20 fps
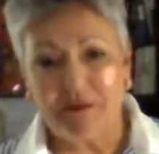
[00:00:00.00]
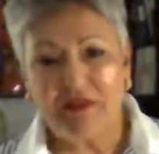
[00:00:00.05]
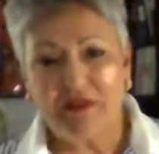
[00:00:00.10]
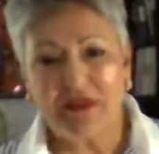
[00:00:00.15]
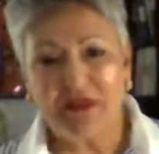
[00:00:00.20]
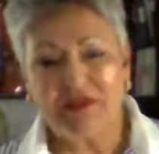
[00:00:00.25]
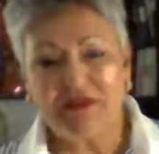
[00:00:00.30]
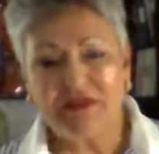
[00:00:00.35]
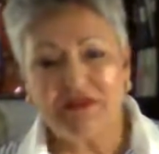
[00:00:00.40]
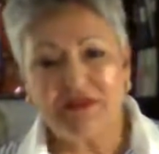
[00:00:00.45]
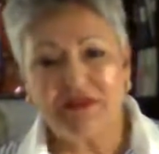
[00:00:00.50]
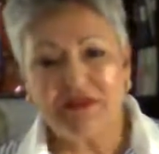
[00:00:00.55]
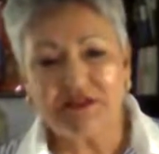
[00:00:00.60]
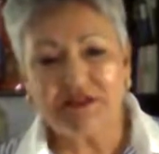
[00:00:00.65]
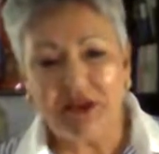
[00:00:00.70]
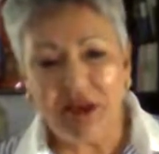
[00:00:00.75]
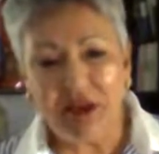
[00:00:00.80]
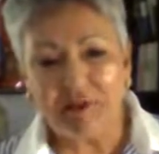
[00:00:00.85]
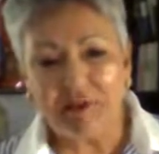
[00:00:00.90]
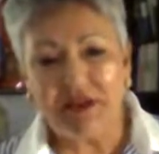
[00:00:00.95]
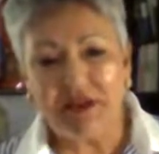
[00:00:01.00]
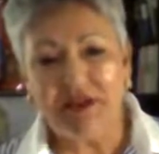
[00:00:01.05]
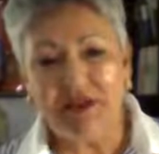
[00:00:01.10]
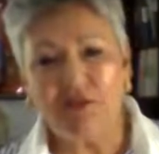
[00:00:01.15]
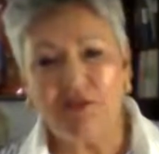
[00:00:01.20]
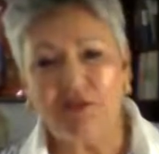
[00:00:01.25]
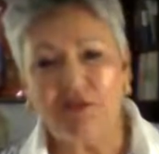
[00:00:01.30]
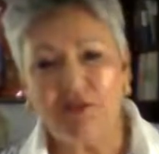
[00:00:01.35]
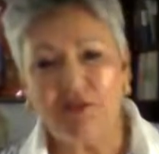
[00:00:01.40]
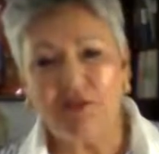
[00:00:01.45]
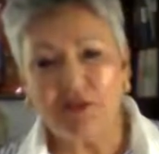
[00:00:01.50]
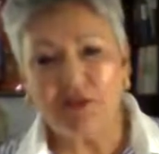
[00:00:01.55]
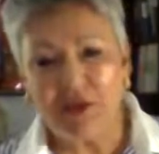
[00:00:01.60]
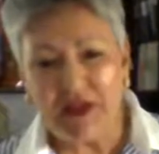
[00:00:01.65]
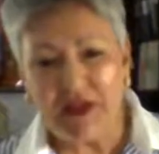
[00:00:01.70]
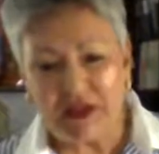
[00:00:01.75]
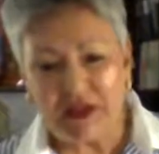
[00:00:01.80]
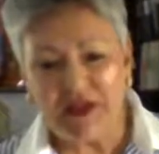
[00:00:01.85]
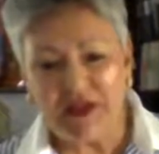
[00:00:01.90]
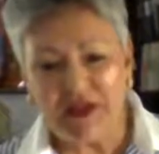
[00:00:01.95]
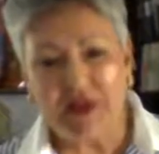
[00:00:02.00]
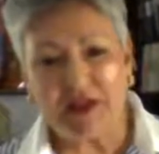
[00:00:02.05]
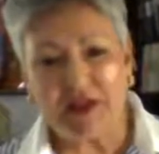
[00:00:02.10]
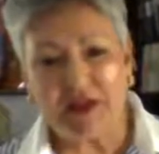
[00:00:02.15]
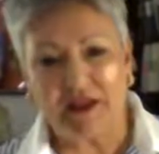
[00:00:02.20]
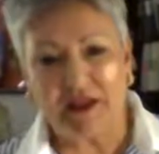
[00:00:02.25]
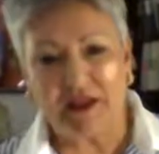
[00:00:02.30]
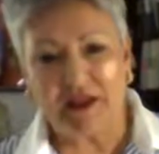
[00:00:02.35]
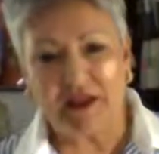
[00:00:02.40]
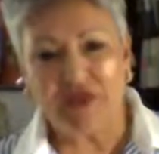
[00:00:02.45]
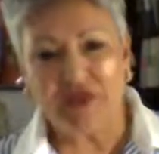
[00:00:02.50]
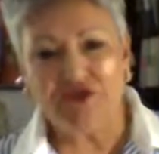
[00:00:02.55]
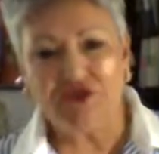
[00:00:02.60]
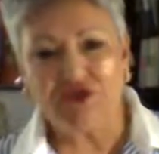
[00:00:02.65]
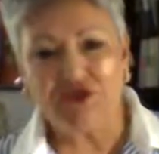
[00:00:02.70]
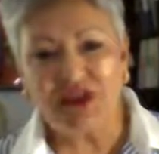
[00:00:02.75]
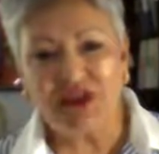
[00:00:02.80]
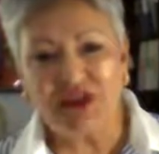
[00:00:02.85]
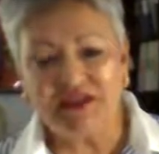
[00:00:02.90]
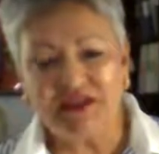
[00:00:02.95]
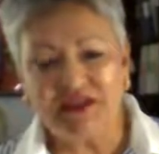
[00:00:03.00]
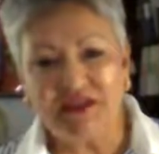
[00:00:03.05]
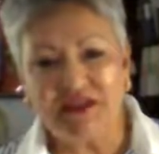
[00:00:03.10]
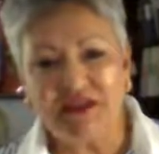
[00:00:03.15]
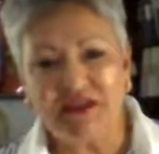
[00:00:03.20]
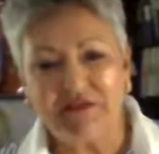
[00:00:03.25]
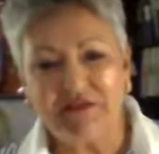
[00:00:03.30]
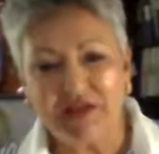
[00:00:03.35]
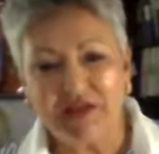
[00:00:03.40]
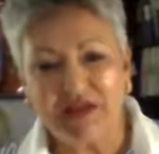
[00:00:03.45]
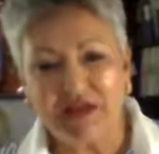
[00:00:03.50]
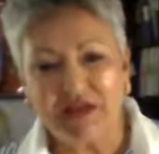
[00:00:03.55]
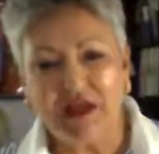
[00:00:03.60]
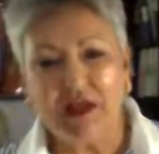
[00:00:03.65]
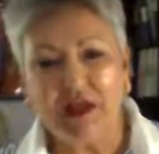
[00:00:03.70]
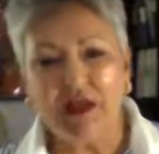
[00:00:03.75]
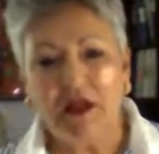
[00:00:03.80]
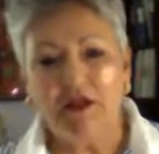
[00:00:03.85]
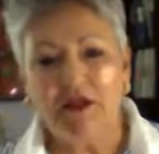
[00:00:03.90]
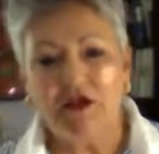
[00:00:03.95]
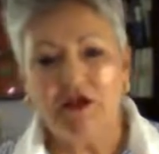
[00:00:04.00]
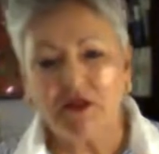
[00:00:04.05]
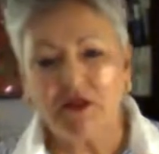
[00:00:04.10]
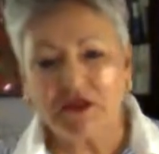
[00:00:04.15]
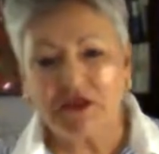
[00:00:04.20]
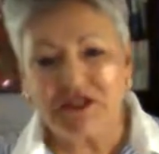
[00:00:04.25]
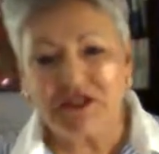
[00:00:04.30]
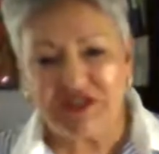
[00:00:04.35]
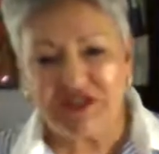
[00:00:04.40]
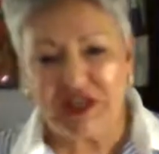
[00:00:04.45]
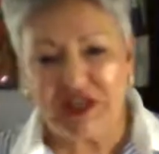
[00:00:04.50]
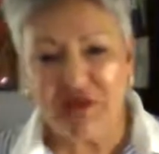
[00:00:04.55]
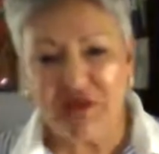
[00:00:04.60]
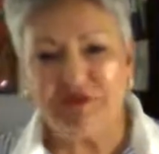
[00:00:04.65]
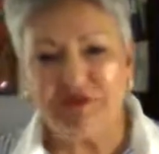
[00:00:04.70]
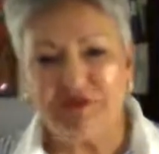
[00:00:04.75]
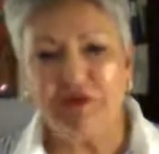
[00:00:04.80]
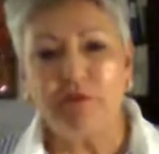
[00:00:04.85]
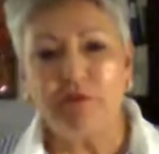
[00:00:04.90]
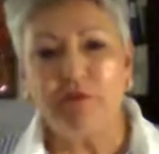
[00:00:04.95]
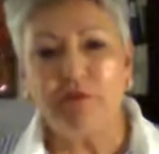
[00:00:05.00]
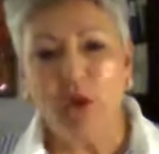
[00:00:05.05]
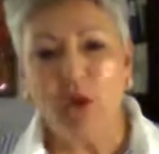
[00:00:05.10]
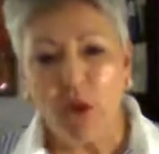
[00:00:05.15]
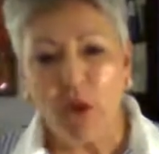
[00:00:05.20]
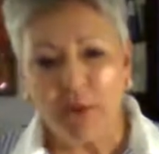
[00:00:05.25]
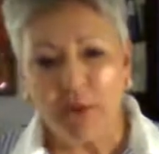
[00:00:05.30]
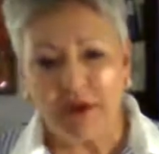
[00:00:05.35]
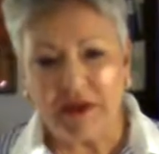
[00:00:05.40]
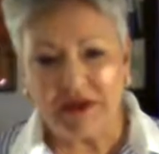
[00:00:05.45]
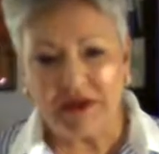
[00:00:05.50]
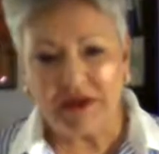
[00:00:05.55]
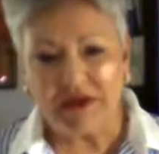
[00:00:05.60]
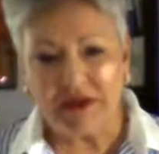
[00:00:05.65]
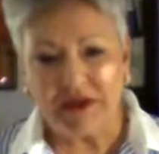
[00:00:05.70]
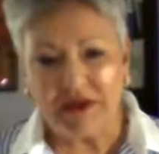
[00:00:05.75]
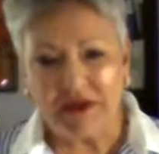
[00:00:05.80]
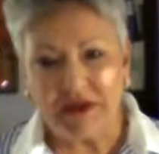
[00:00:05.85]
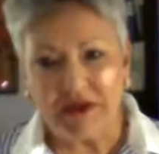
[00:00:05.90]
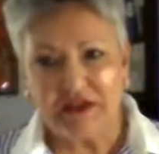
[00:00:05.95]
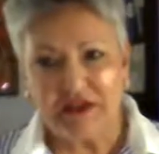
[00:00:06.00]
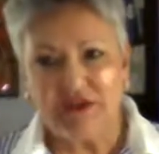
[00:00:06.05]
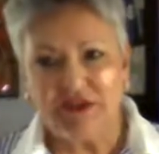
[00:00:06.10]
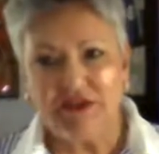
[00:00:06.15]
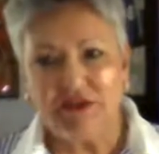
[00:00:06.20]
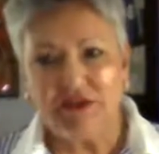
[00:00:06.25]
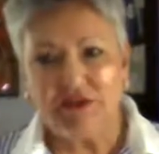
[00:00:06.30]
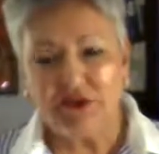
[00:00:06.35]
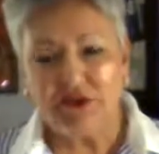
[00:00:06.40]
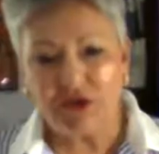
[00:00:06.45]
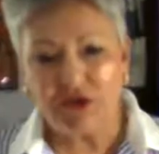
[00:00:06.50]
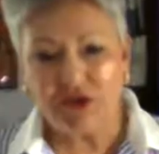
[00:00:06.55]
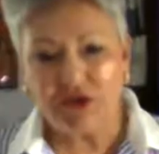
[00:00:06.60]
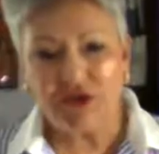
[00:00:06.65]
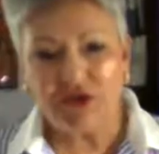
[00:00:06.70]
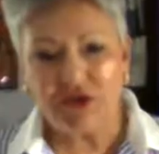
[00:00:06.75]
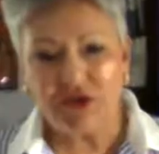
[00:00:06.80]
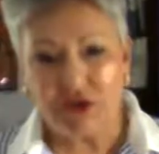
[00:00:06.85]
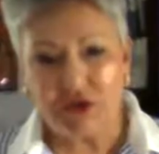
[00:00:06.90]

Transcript: That stopping and breathing and just giving yourself a moment to look at the choice.